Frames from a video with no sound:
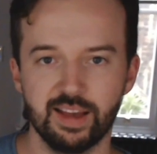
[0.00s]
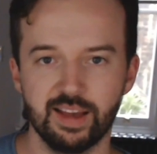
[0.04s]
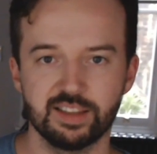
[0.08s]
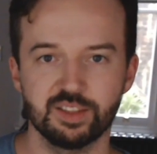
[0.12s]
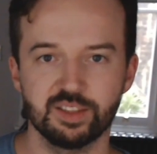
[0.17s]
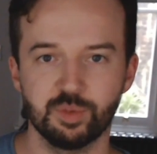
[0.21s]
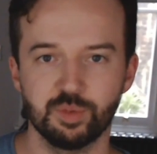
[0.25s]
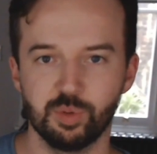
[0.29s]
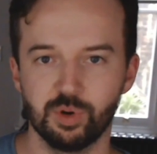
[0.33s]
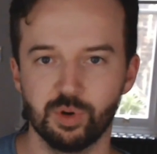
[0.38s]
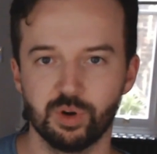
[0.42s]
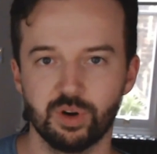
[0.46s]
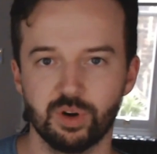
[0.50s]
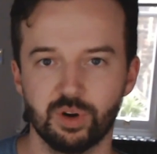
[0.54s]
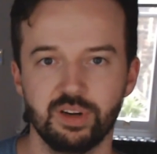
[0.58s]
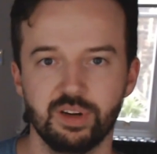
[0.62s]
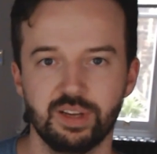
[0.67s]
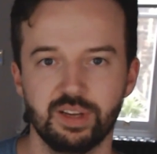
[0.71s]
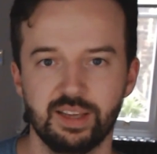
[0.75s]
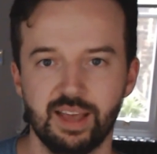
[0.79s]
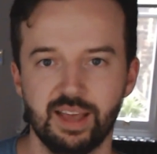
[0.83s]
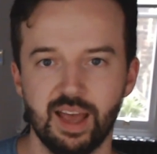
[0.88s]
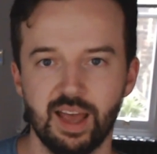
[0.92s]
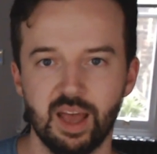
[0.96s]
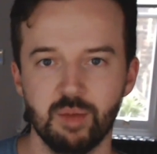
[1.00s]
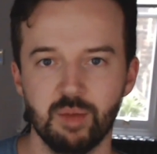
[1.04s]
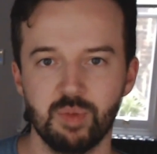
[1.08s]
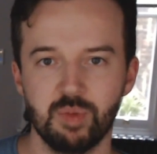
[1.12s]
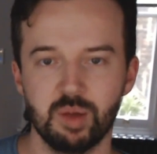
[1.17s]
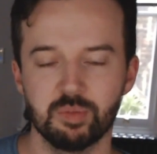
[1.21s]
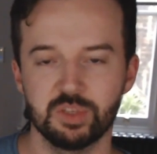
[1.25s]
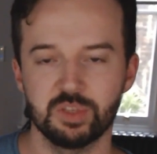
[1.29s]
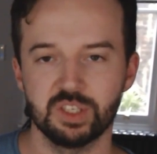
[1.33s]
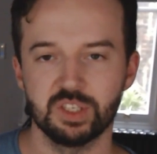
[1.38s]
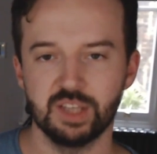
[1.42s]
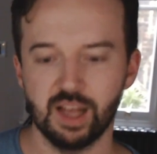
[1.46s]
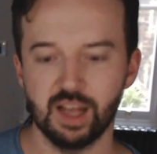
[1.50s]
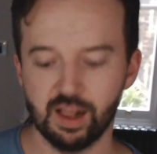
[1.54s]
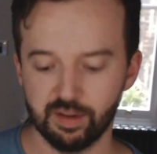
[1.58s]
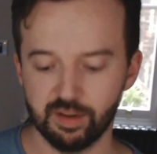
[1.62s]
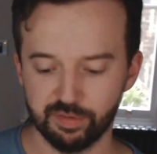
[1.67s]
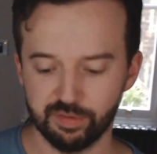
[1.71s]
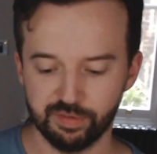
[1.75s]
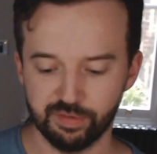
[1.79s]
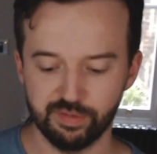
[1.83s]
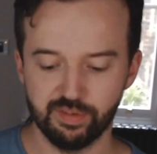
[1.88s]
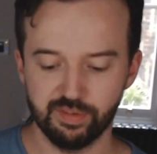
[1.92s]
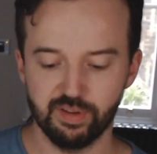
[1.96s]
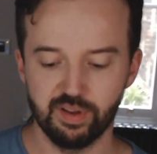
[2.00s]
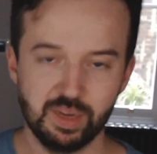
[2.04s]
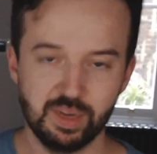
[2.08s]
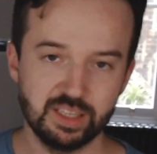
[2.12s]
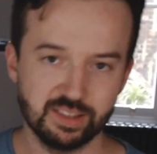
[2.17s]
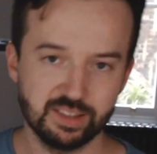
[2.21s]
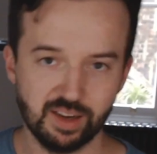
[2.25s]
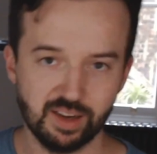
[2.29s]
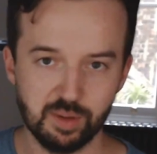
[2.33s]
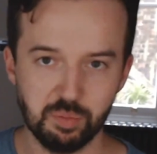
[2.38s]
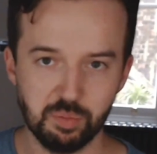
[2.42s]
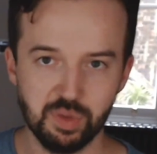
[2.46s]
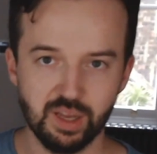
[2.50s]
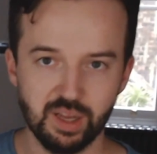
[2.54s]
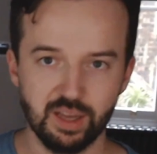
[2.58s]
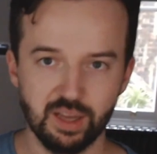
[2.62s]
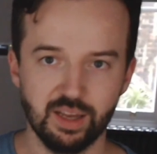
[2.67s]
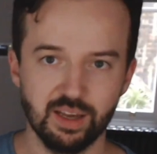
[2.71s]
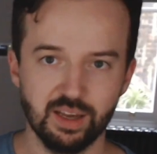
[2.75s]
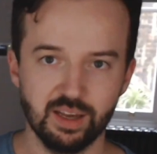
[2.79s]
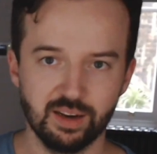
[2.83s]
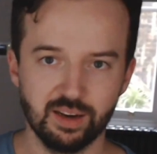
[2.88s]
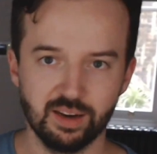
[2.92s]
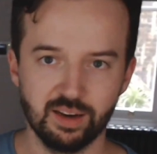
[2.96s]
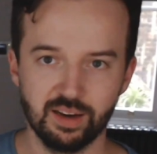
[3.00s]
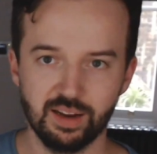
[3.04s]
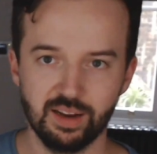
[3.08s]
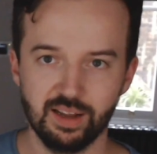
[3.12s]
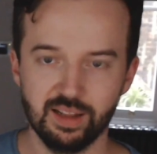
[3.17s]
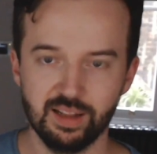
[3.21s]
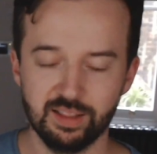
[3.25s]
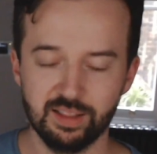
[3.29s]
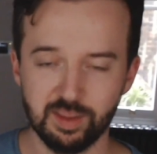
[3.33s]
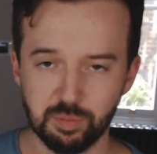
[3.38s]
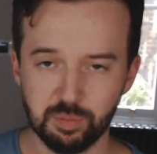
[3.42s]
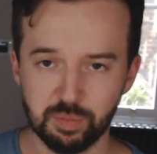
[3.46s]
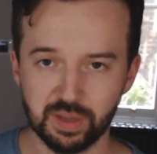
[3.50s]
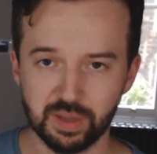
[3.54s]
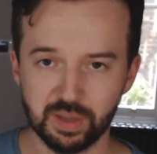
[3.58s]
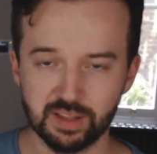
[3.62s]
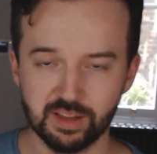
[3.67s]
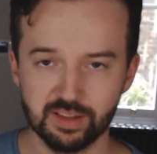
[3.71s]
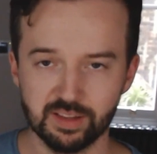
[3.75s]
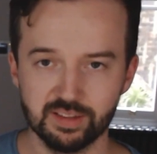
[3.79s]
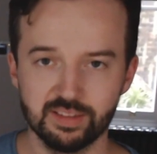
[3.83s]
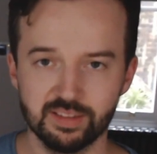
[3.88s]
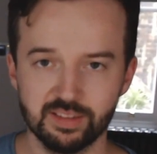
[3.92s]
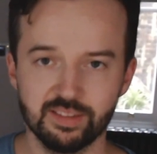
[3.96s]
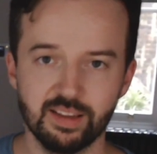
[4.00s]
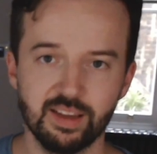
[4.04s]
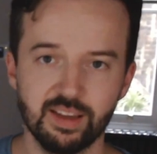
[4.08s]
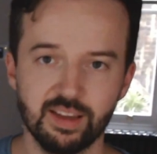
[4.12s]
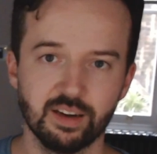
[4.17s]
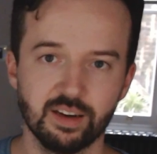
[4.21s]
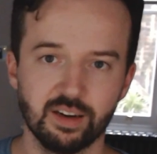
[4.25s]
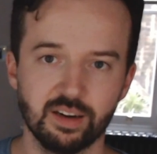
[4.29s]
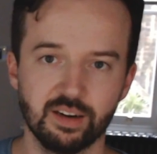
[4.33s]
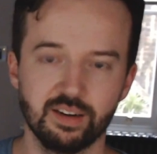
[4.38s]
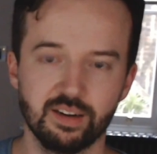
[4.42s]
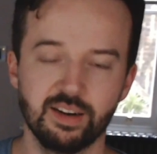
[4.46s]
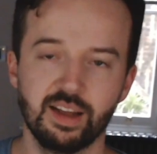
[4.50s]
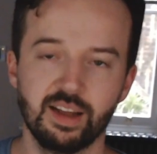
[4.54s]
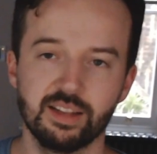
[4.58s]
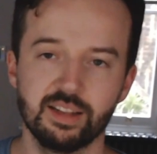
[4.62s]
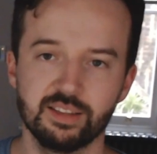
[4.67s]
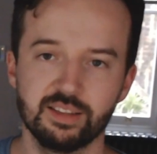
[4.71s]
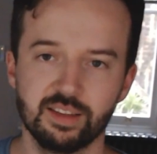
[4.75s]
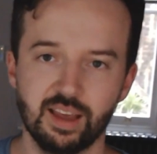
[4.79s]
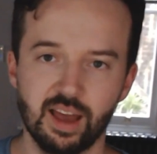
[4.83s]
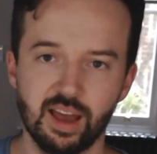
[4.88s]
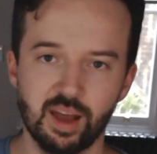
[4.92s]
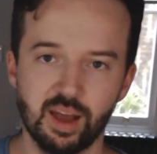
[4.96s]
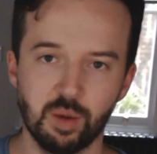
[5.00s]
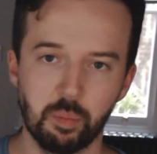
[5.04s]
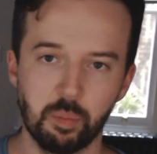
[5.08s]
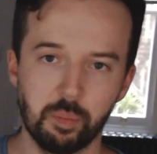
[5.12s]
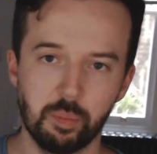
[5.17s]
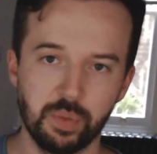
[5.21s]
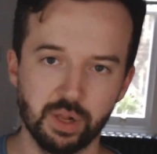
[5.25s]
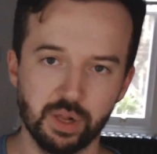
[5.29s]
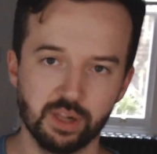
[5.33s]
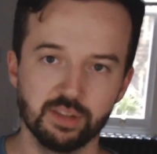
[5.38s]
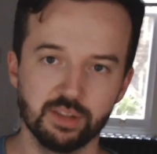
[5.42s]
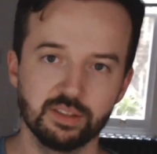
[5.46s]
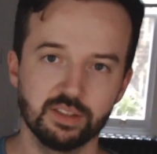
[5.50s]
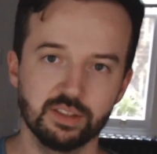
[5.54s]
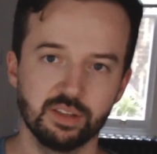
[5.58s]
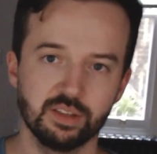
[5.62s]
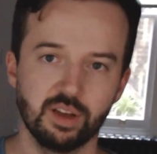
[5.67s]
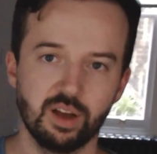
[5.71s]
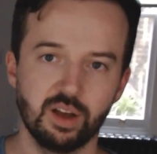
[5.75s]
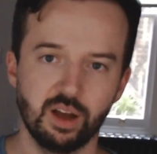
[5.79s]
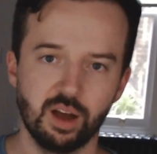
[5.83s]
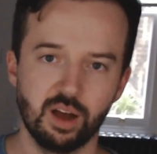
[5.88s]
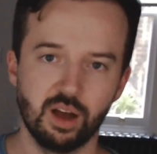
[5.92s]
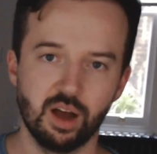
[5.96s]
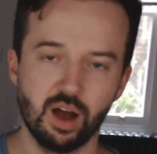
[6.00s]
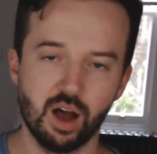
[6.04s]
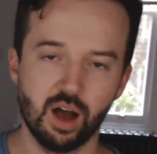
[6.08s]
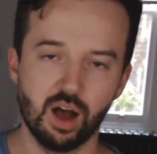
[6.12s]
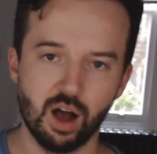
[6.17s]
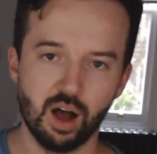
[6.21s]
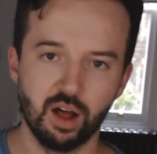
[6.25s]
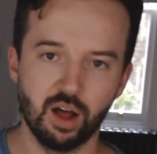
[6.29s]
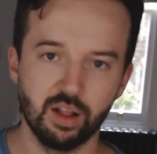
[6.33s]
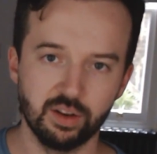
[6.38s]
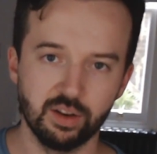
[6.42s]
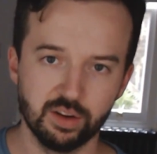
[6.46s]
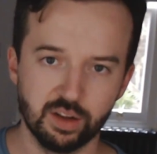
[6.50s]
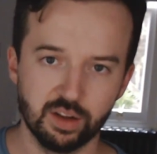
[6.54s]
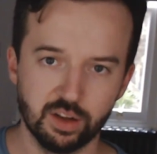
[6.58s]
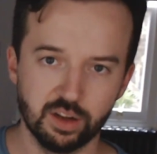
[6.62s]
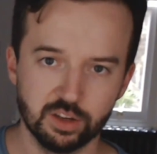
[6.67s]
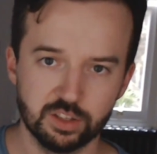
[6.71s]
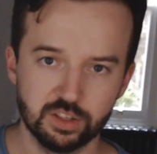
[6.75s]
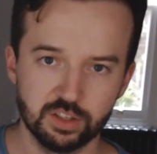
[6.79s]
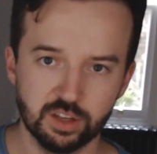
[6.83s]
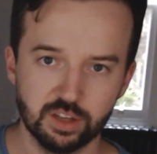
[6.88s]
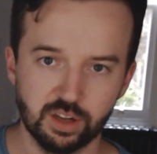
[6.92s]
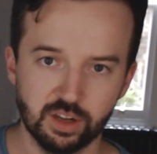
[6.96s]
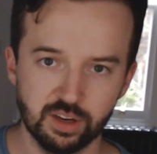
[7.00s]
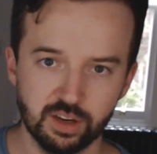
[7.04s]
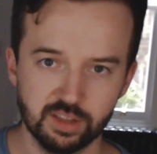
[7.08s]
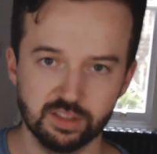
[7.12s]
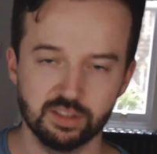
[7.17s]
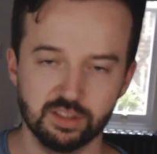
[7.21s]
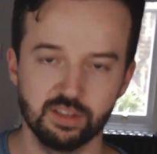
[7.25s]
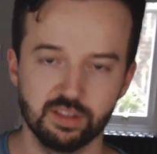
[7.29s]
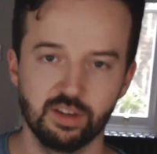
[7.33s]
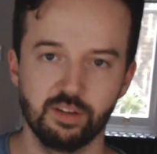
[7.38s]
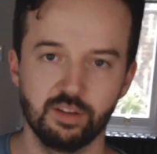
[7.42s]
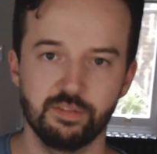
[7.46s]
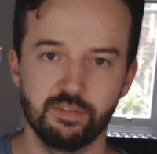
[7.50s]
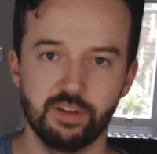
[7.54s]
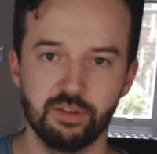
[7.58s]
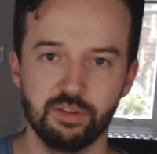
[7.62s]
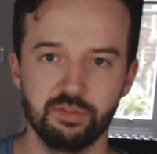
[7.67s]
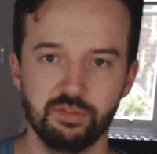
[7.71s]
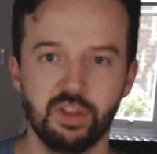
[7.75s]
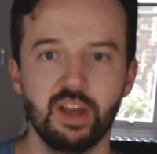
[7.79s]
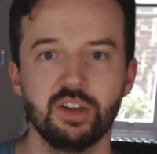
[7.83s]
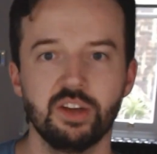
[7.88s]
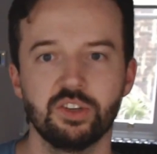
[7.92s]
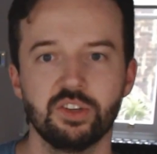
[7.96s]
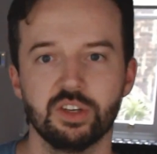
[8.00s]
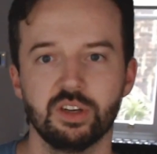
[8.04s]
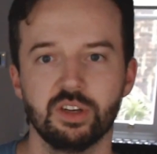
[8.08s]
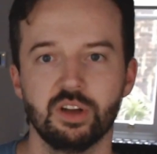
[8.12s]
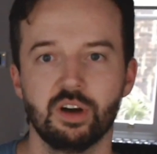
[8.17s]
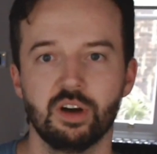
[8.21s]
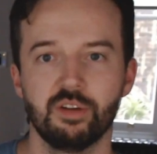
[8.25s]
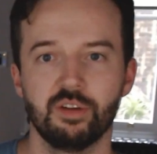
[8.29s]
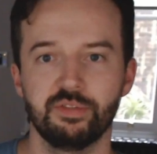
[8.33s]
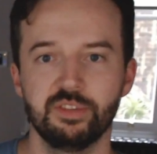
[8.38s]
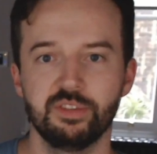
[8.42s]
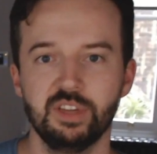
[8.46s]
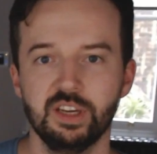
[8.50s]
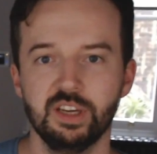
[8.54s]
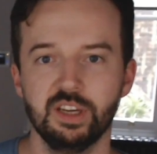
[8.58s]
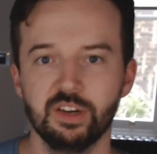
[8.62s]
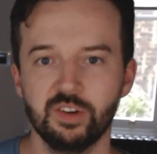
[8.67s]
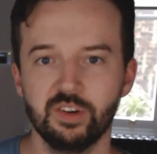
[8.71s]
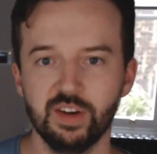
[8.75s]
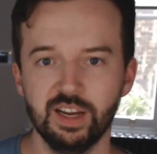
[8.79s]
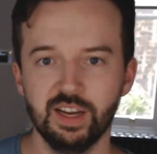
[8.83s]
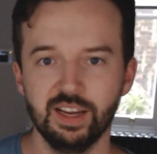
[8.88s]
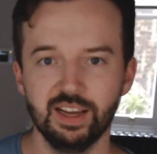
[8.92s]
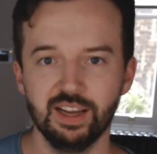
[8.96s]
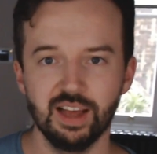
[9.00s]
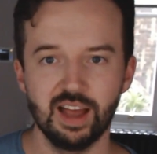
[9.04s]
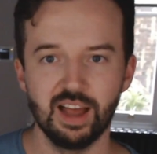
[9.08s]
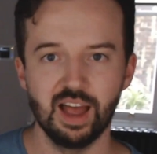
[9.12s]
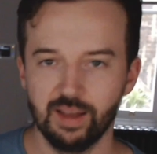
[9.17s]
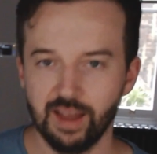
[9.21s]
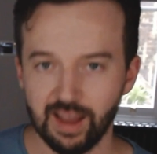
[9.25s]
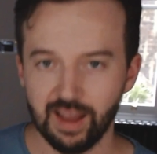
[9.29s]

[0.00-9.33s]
explore the game himself. Basically, be an independent thinker that can build on a solid foundation of theory.